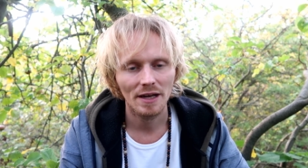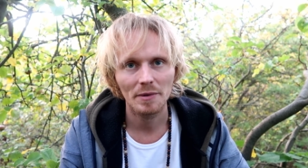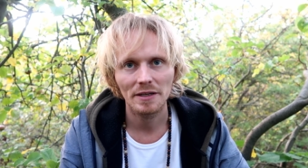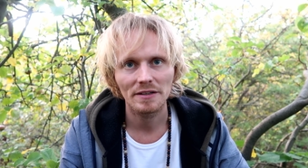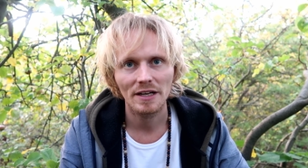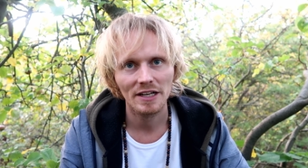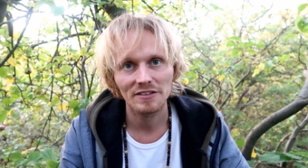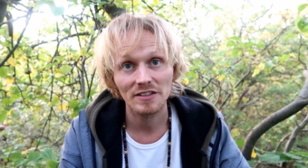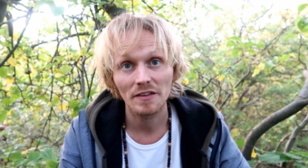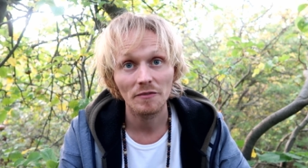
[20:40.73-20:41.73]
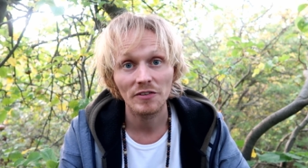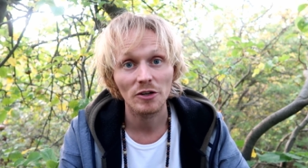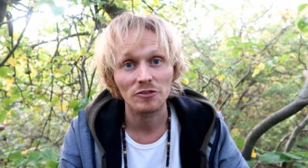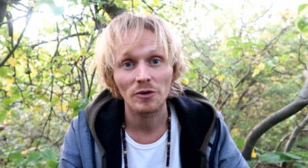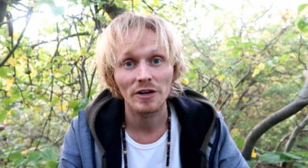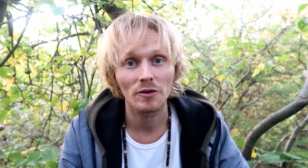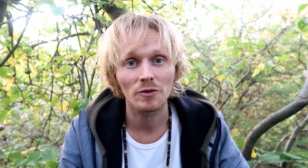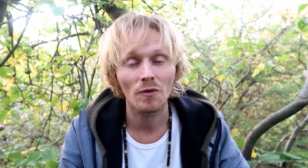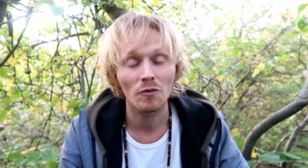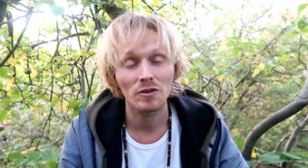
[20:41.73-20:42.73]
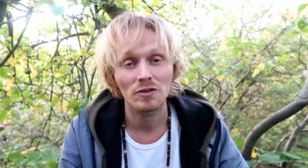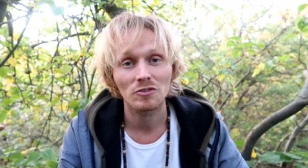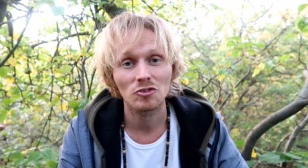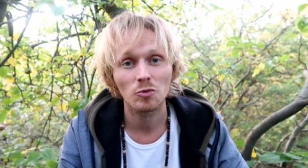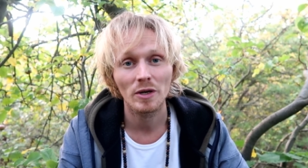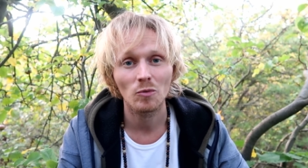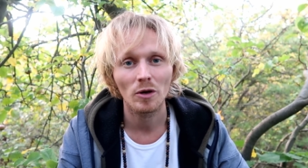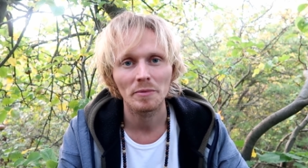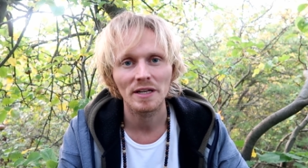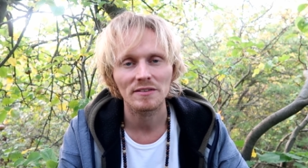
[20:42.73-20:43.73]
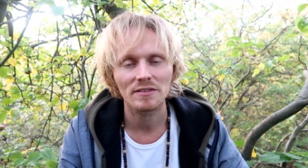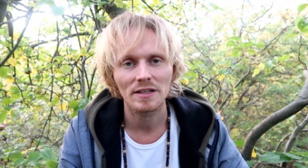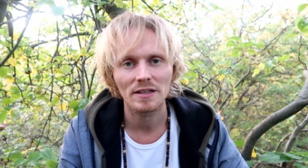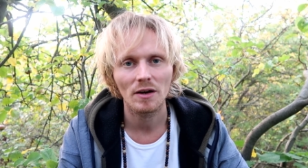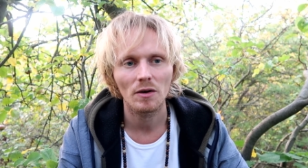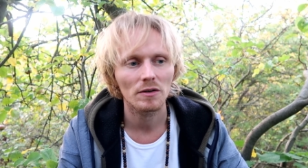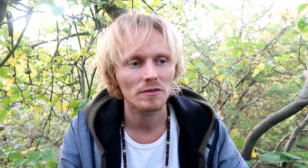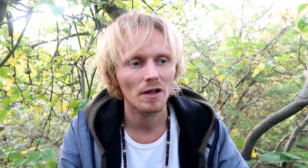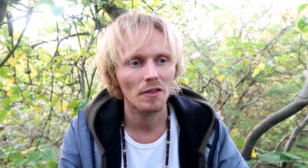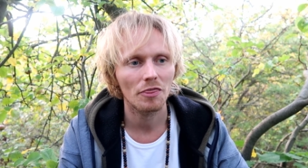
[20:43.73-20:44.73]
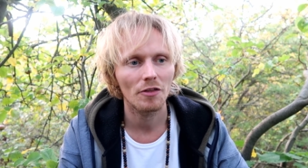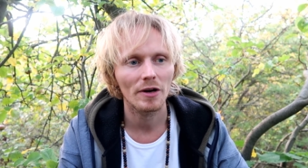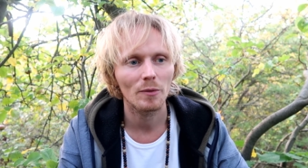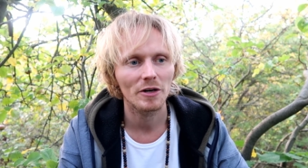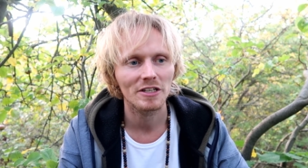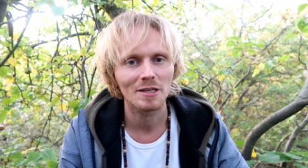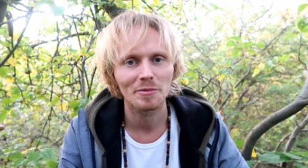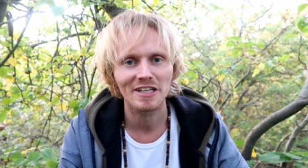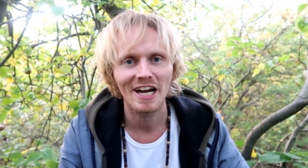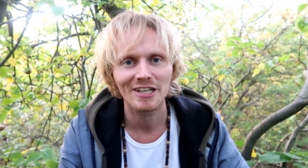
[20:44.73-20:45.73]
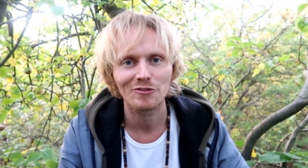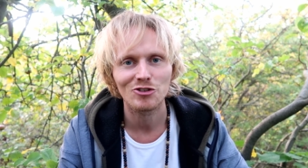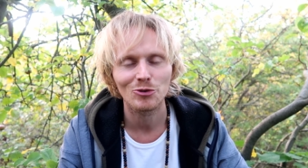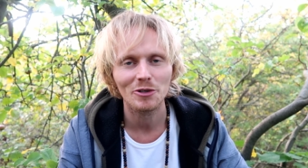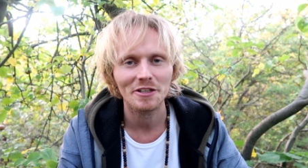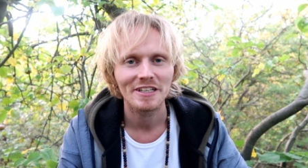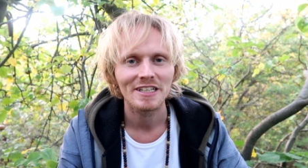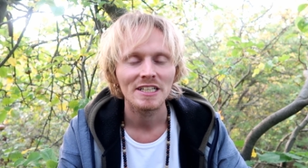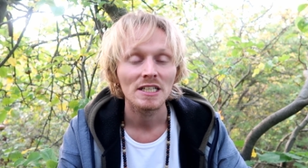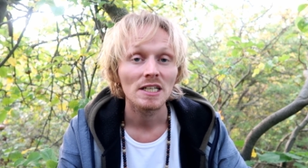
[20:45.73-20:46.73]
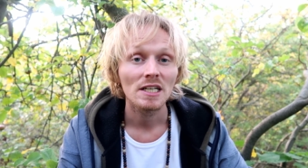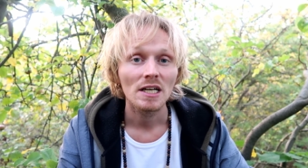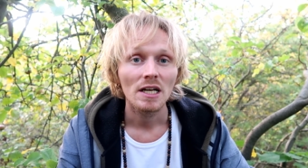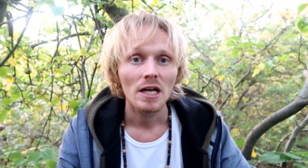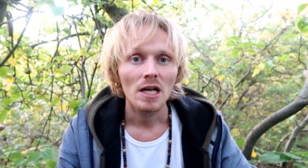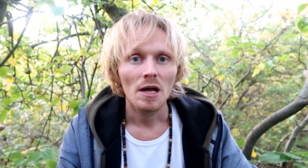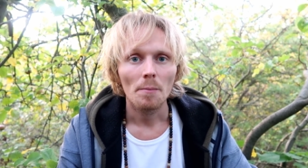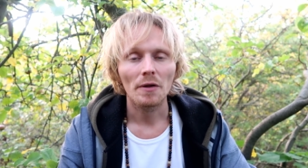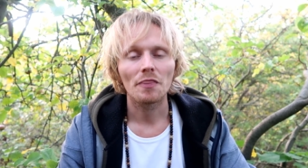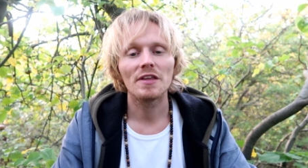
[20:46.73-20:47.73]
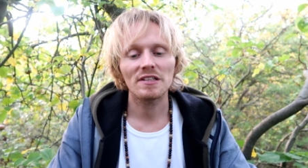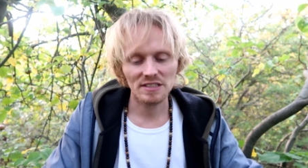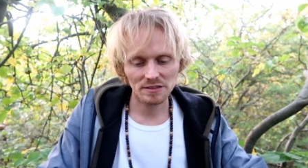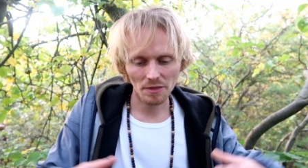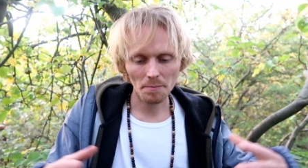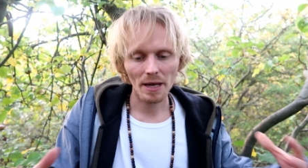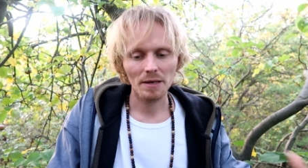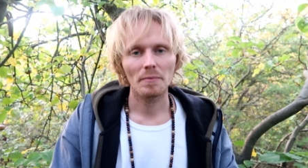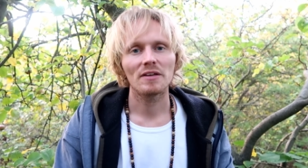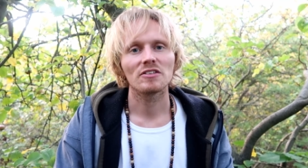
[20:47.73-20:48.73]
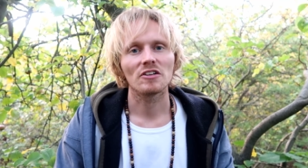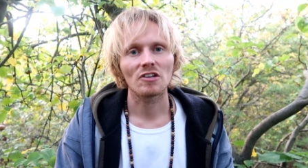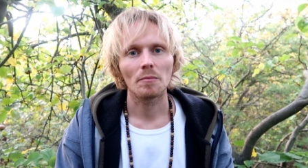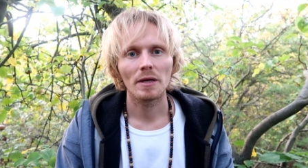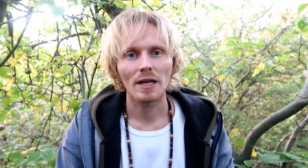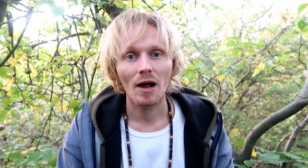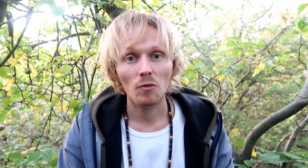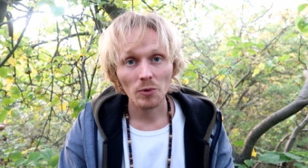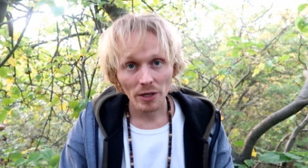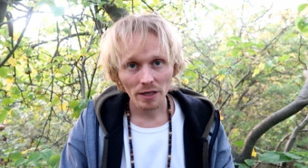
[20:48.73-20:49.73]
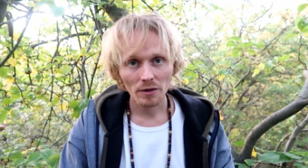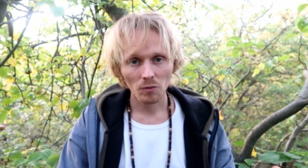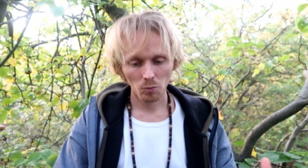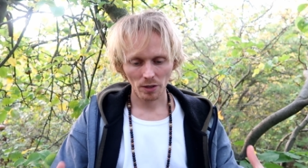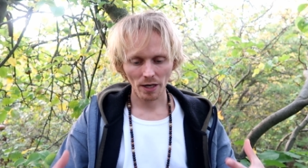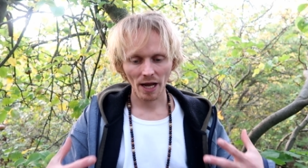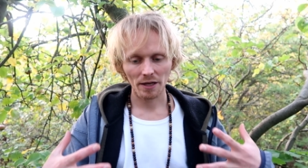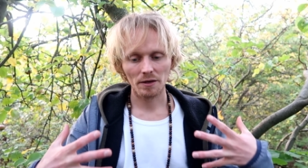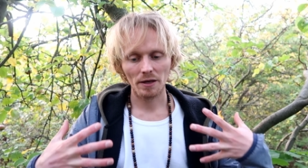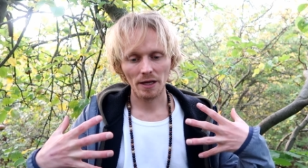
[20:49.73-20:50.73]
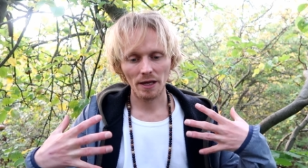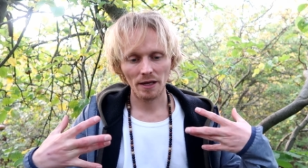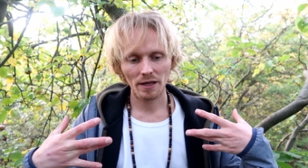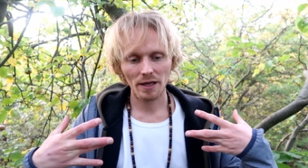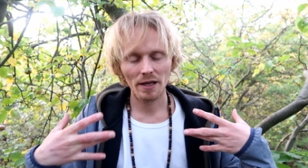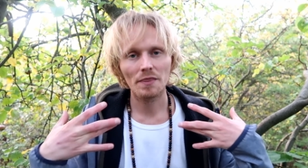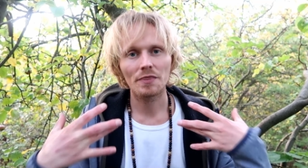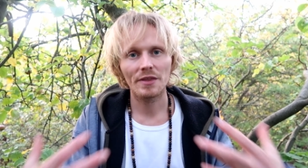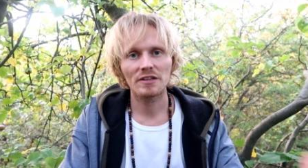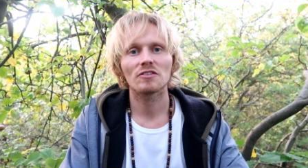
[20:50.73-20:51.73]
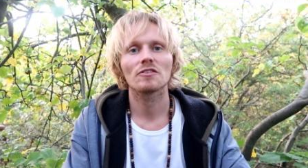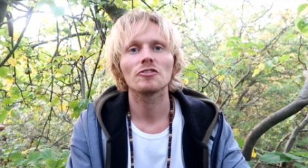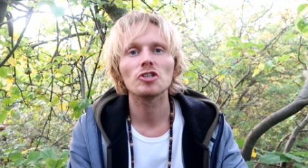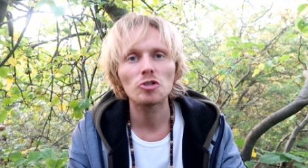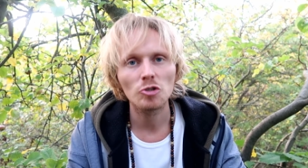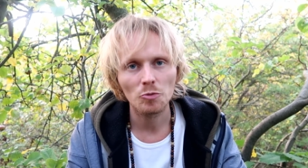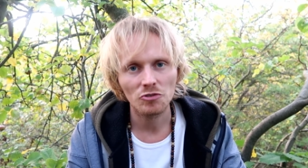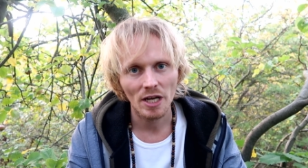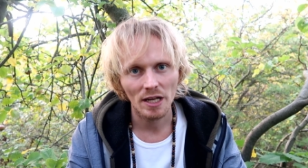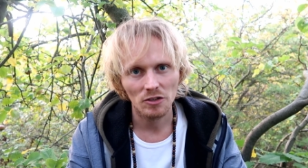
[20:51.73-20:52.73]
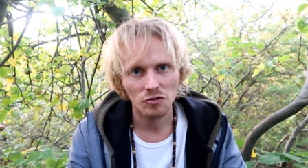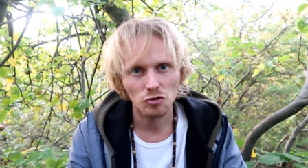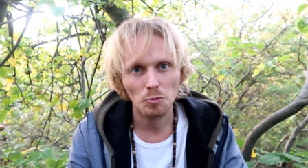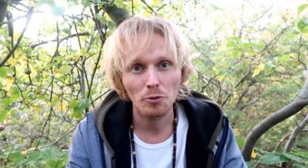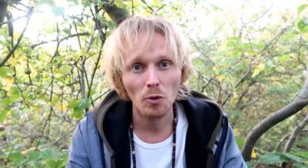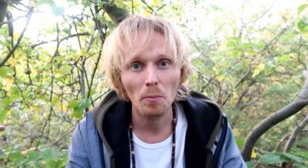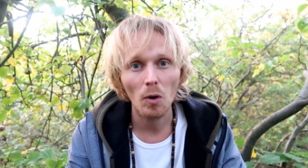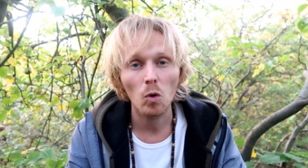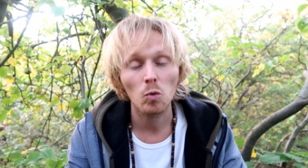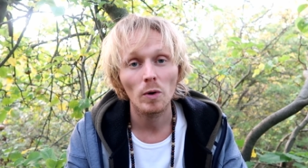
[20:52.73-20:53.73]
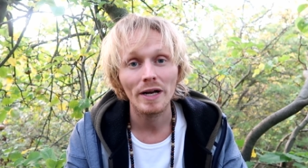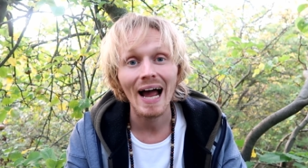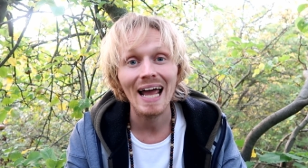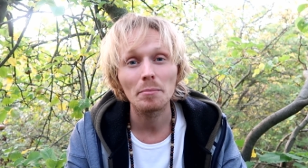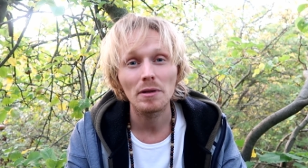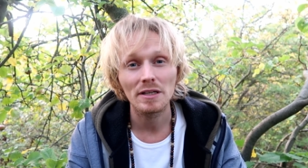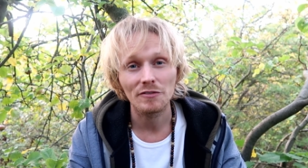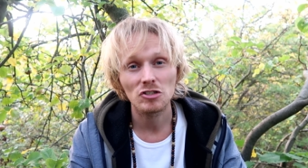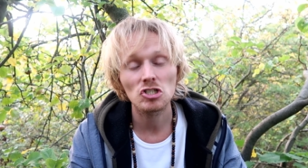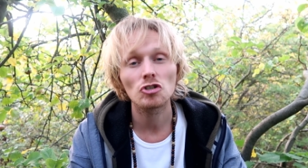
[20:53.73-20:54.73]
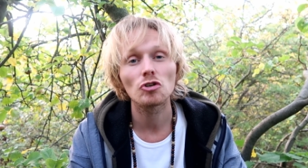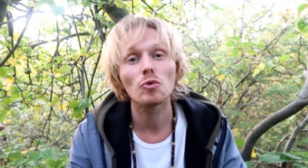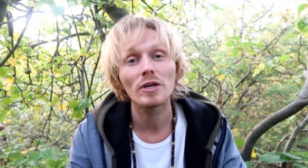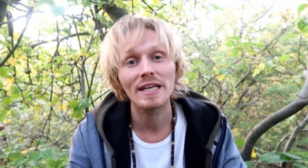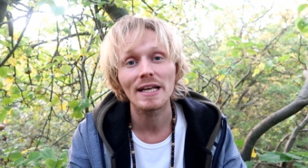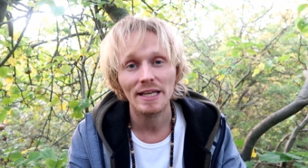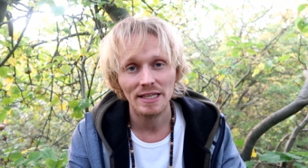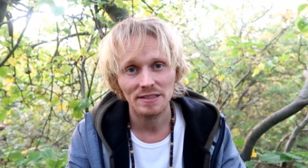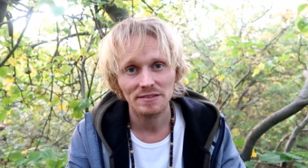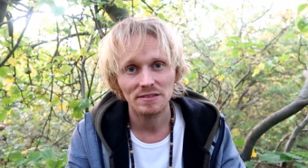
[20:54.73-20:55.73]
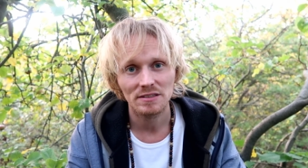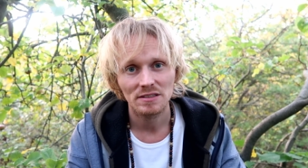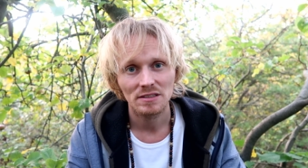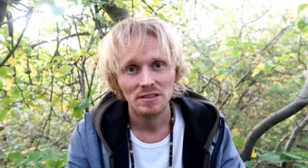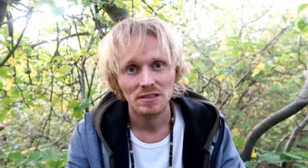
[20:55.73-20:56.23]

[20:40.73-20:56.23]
I mean, I can see the video's already over 21 minutes, and I thought I want to keep it kind of short. But this is the main message. I mean, I really would like in this YouTube channel to promote what I believe true healing is,